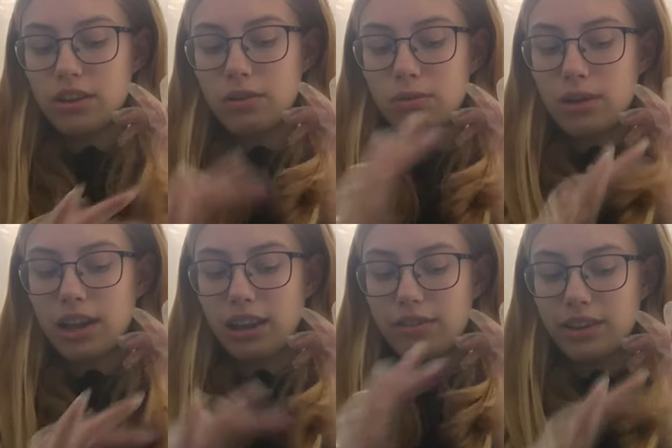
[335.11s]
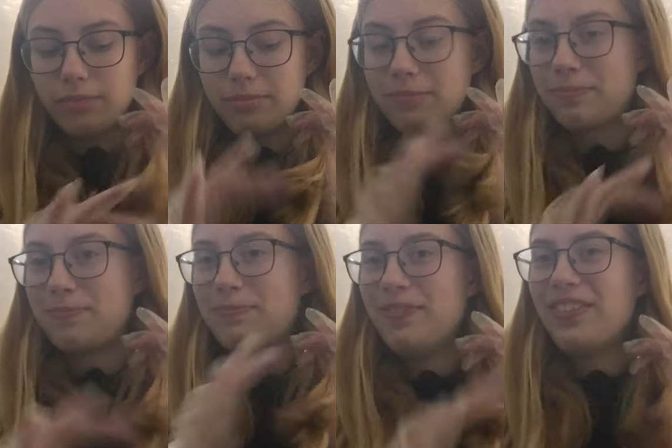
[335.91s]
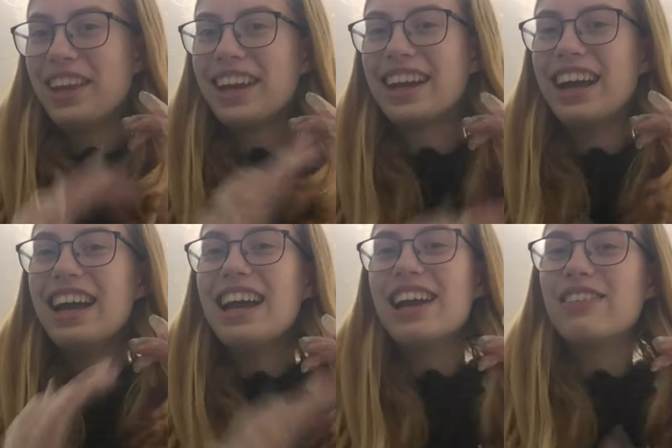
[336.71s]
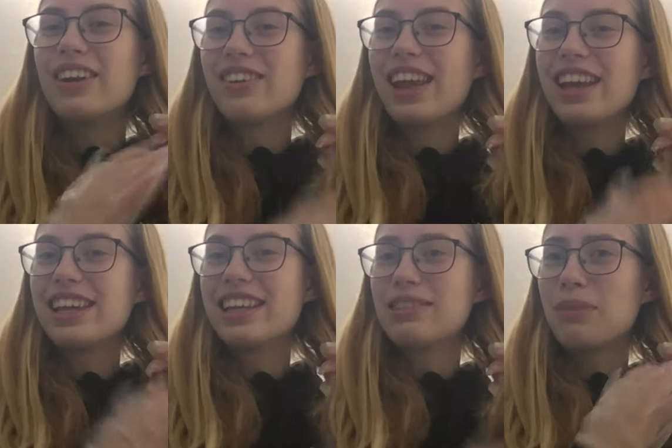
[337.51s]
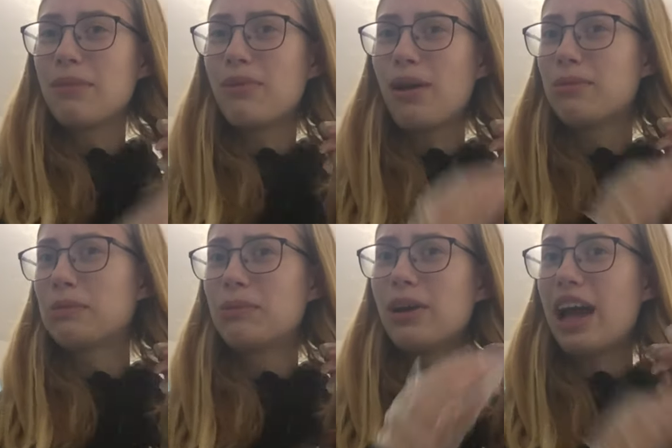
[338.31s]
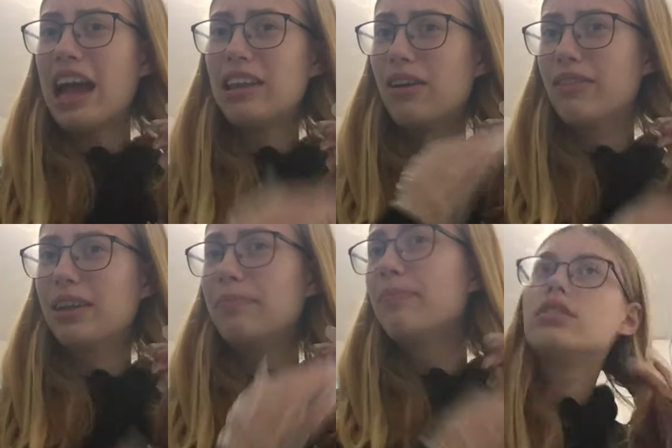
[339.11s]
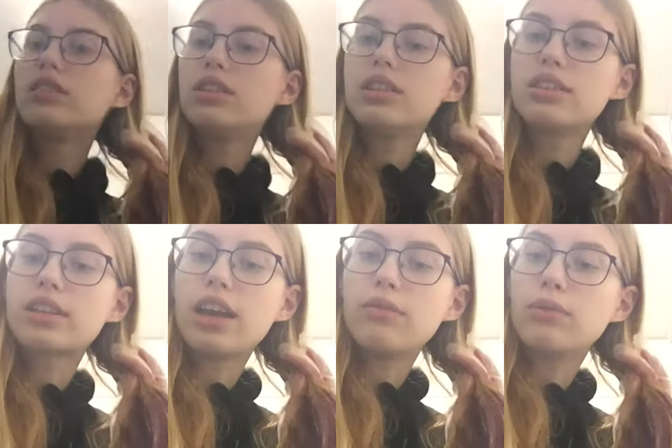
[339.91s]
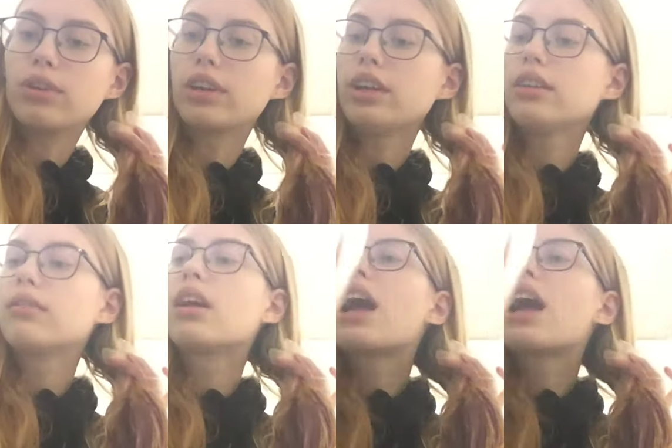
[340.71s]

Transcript: Ooh, I love it. If I don't like it, that's my problem, but I love it. This is kind of working.